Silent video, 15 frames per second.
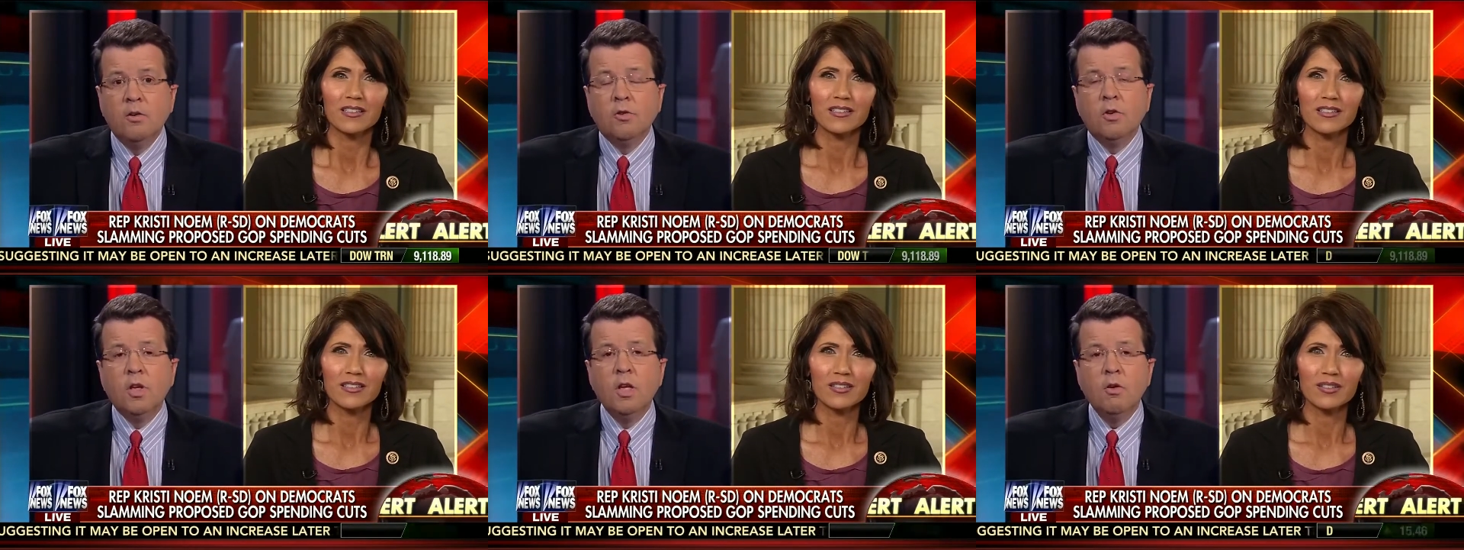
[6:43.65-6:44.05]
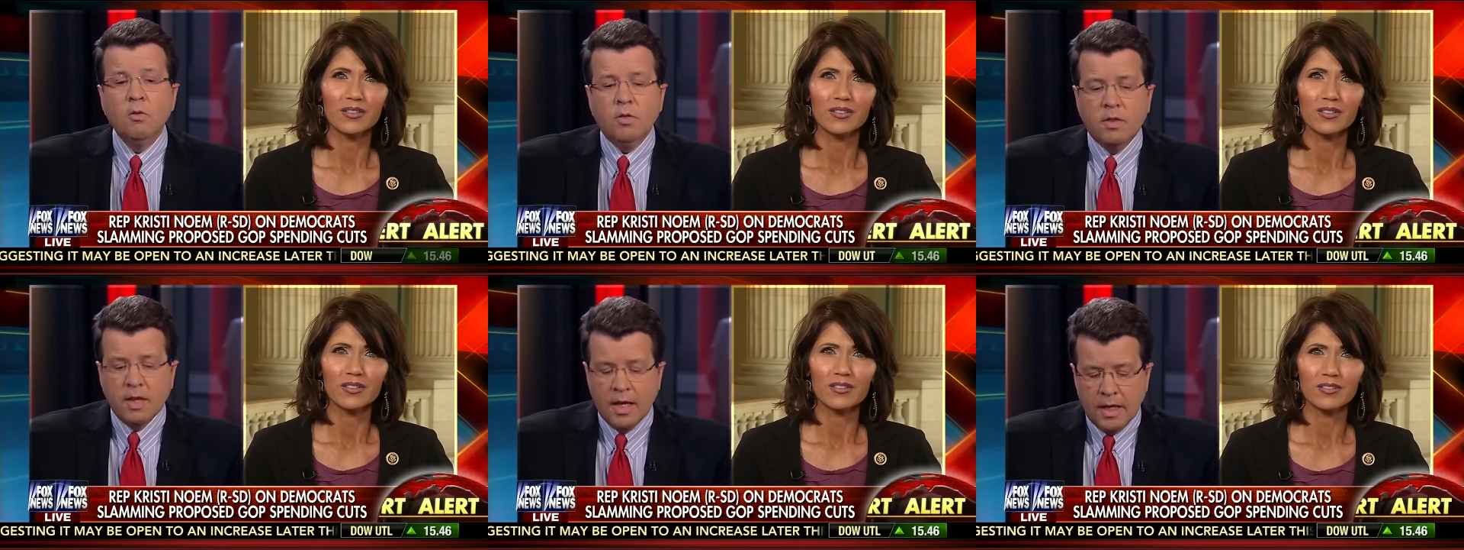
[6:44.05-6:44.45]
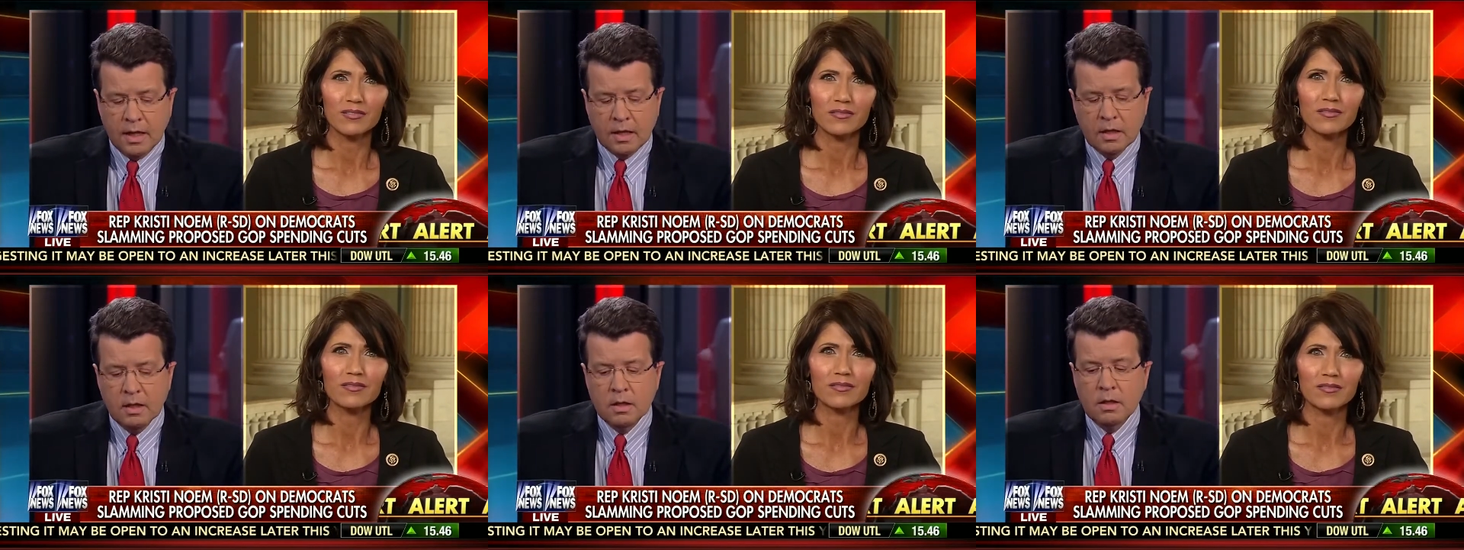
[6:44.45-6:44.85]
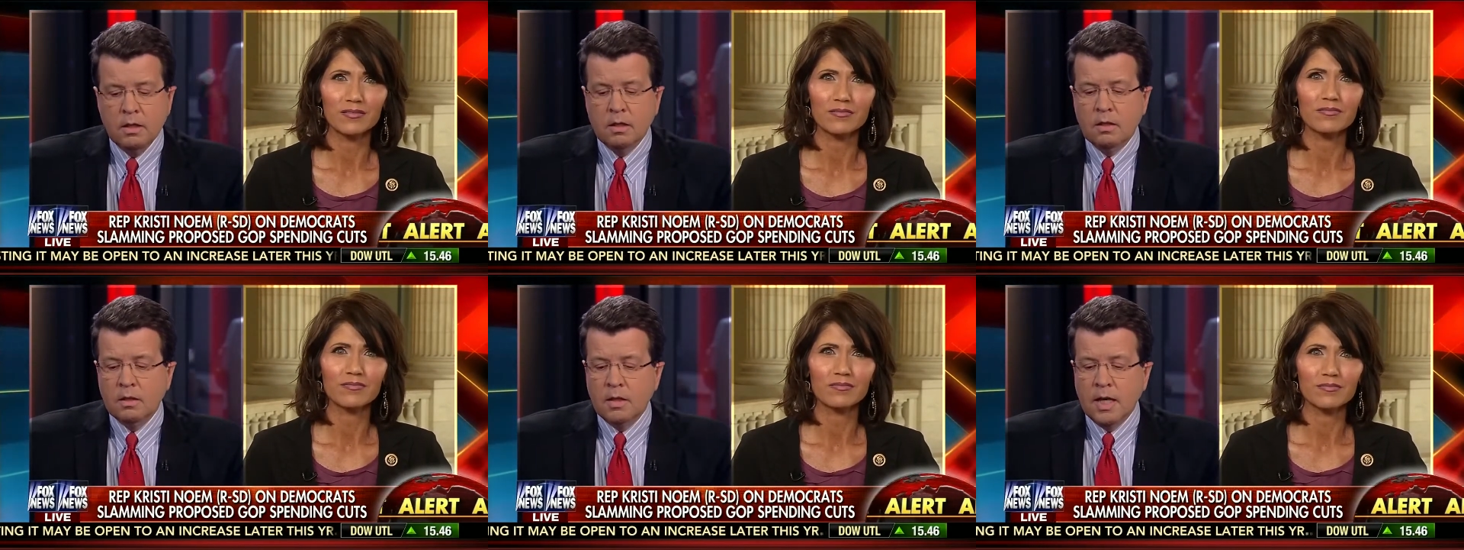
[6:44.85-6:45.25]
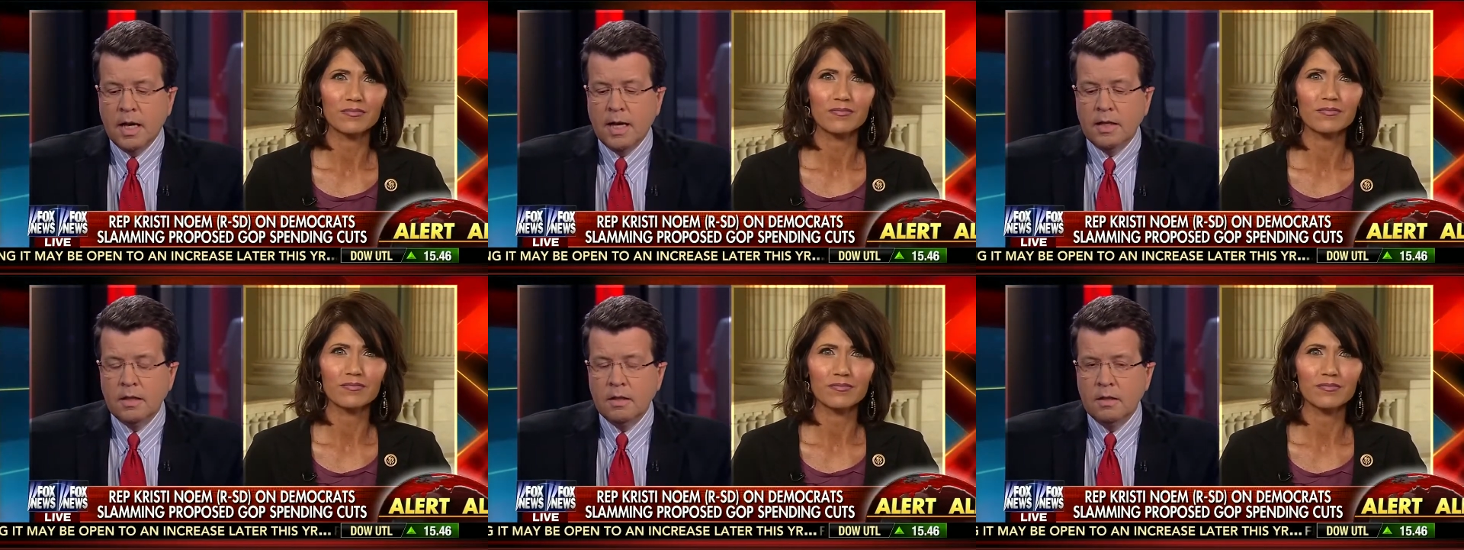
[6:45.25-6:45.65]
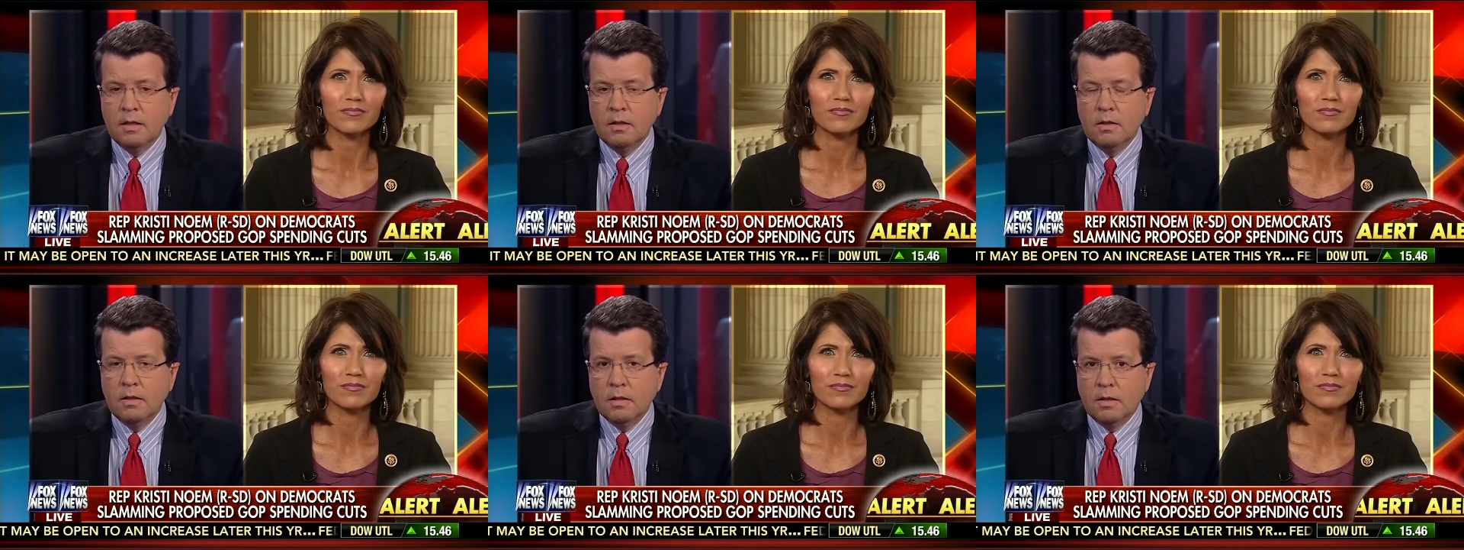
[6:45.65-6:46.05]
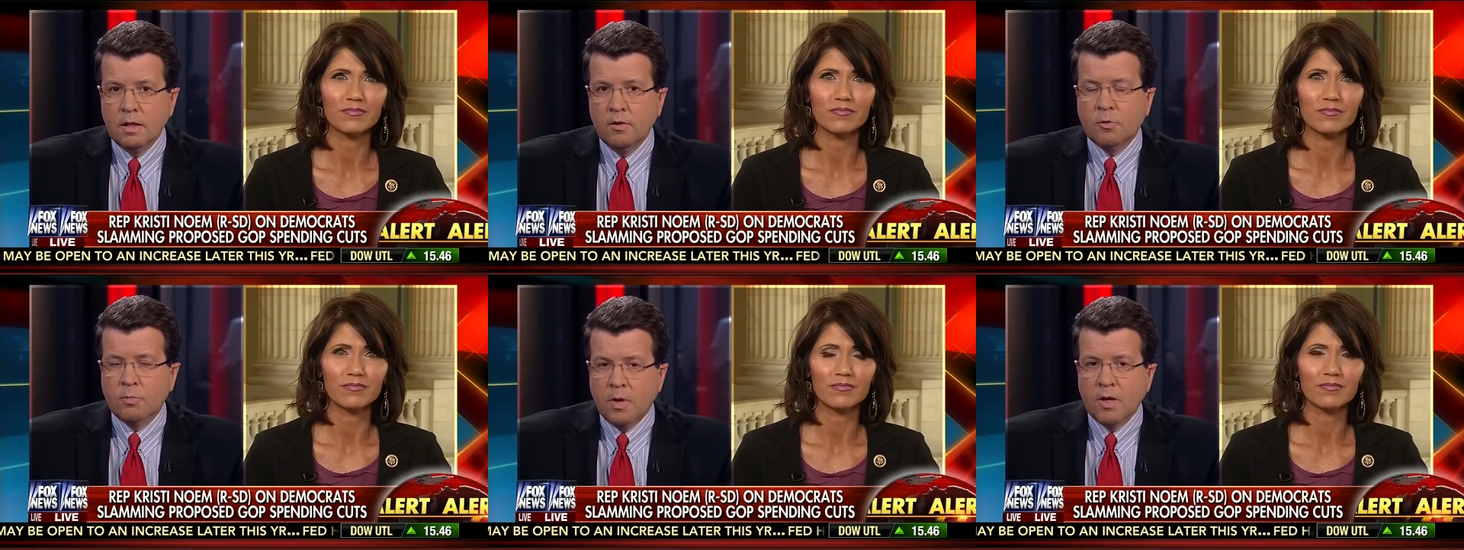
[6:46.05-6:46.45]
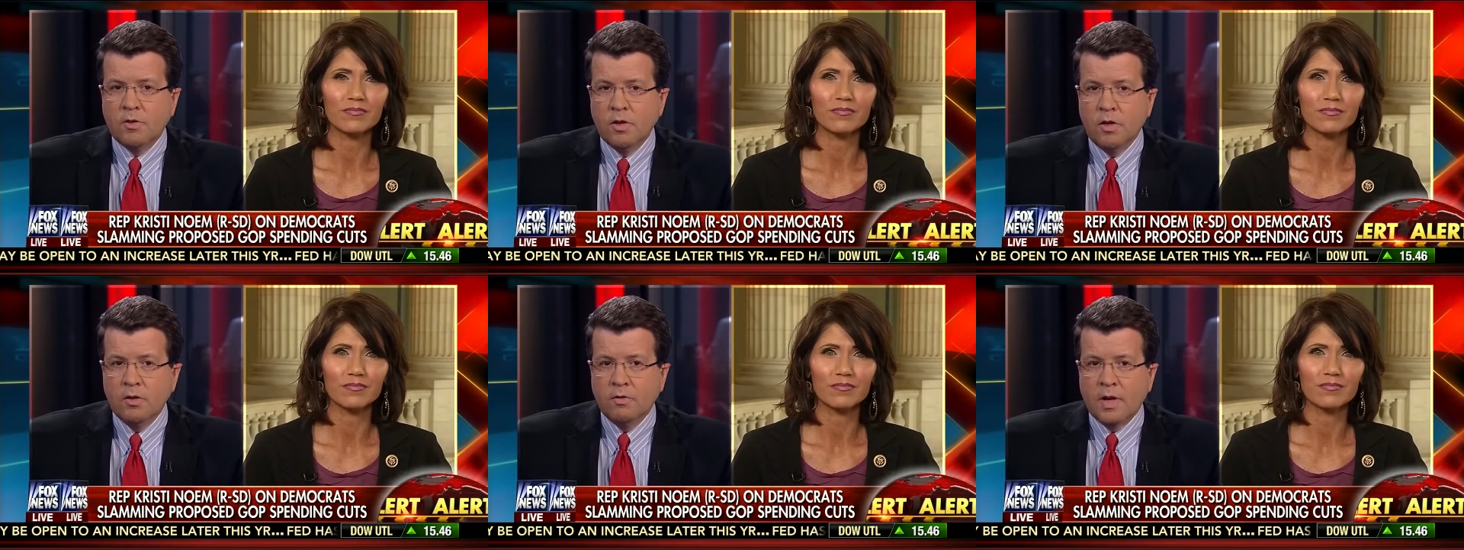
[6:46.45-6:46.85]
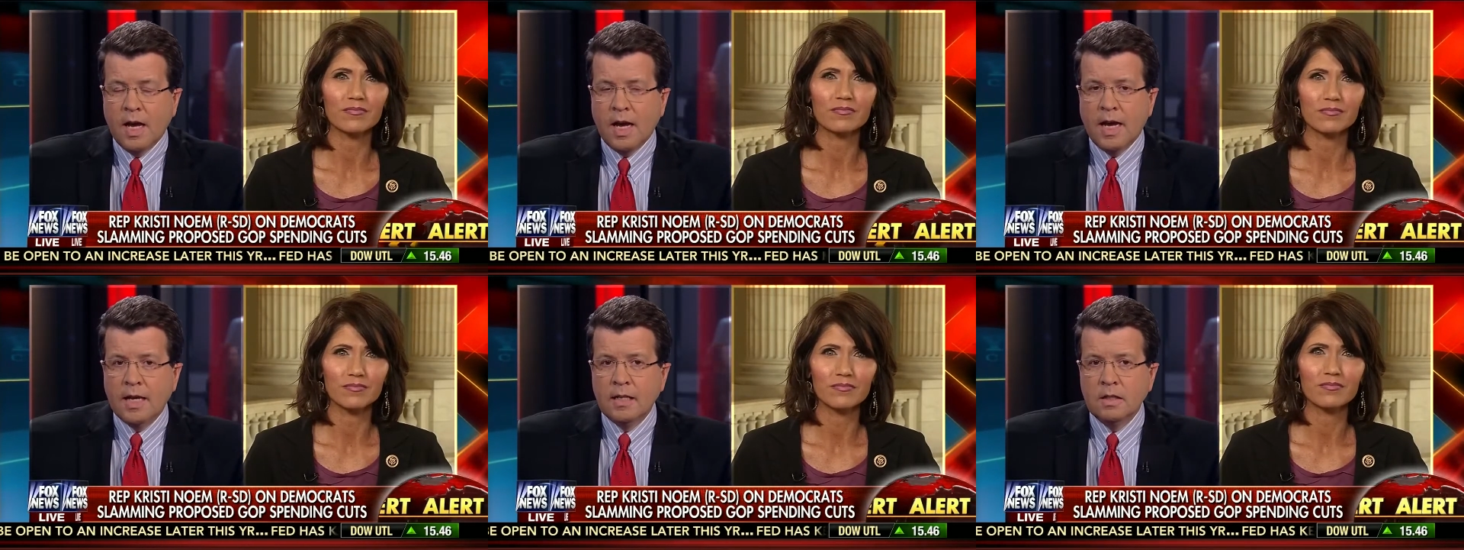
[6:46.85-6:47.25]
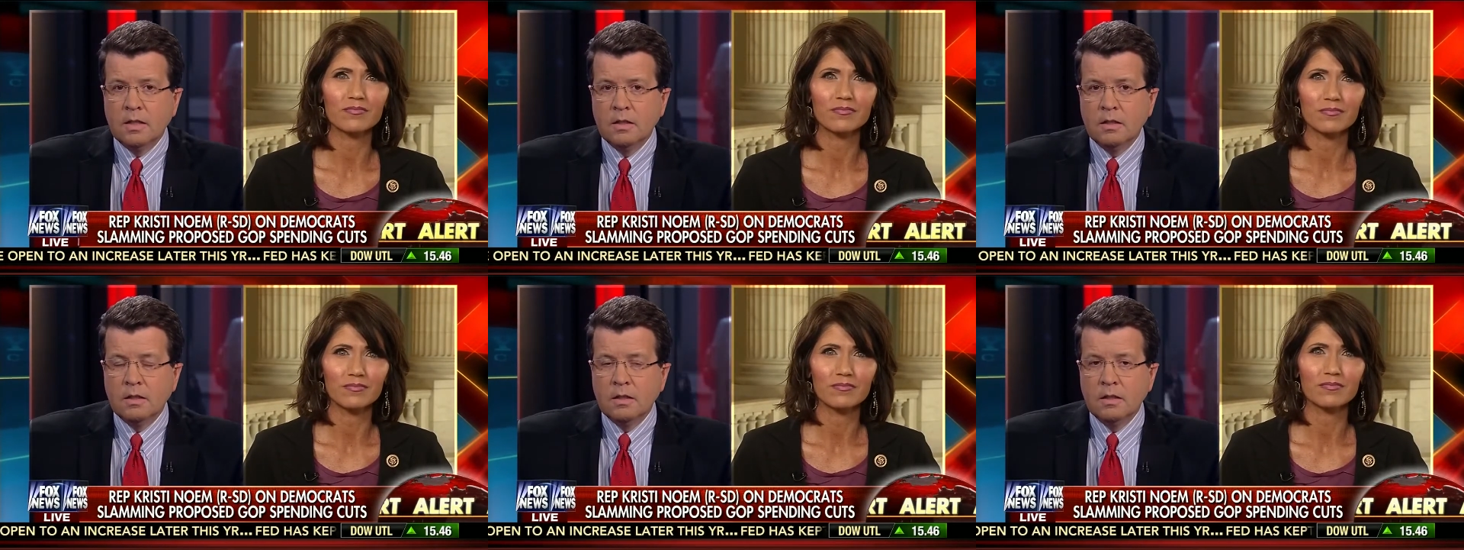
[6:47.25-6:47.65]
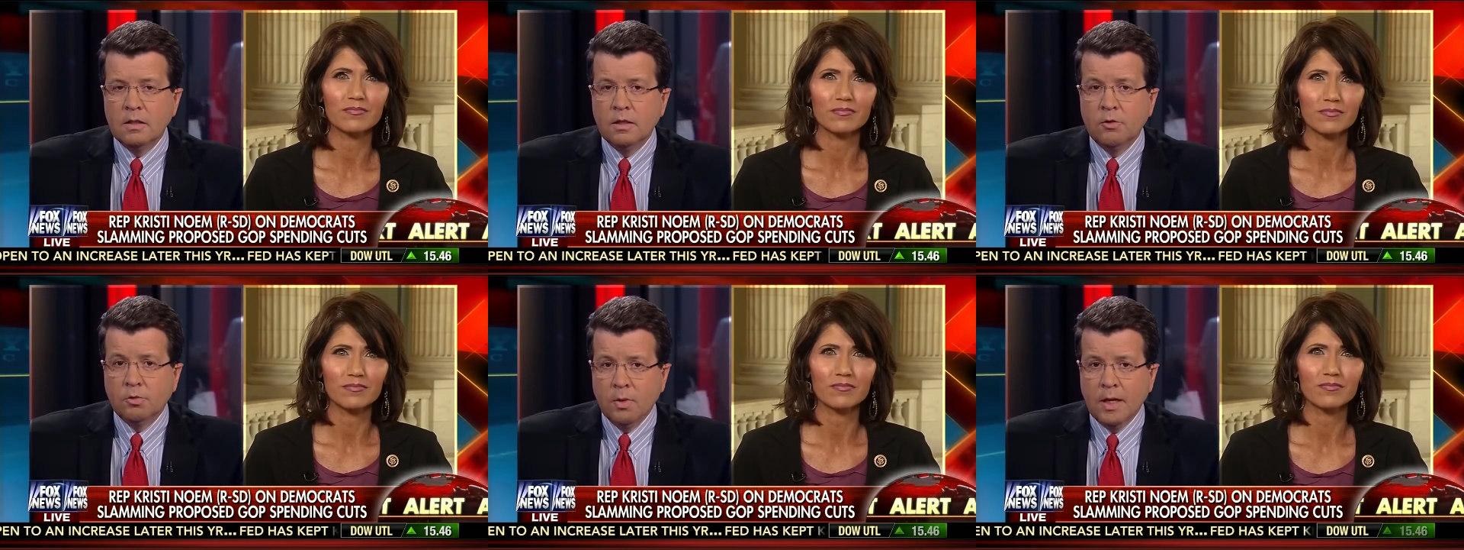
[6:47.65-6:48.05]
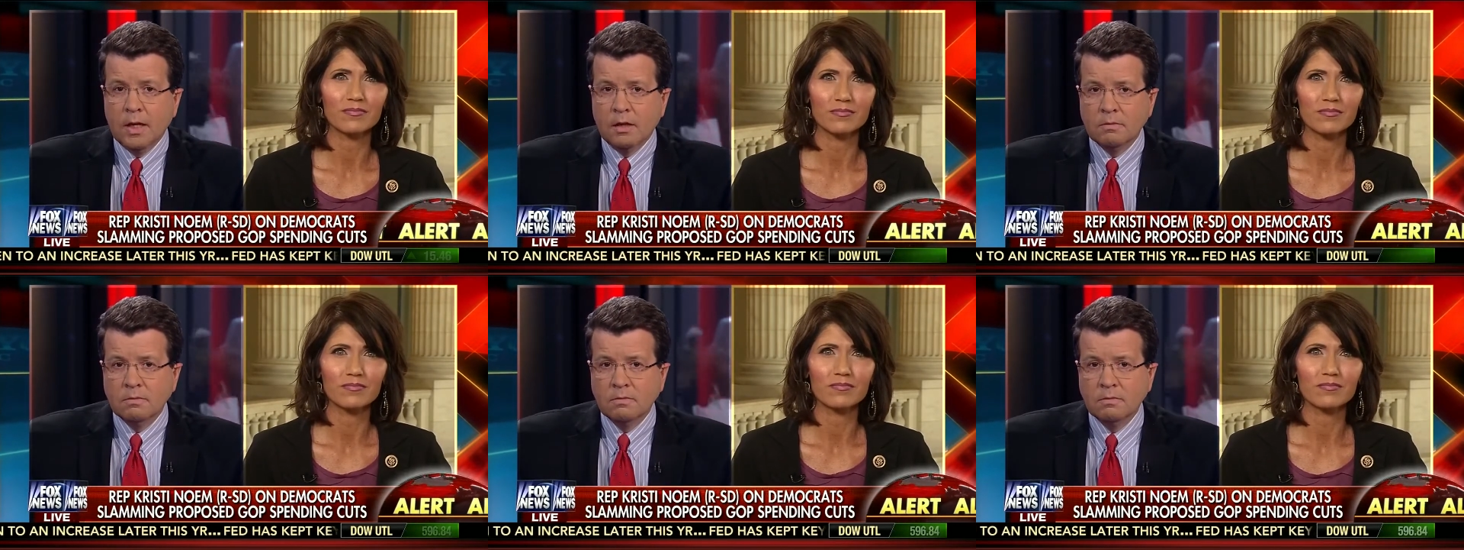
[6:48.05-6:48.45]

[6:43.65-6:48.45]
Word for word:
Speaker 1: So do you think that this budget you've got is real?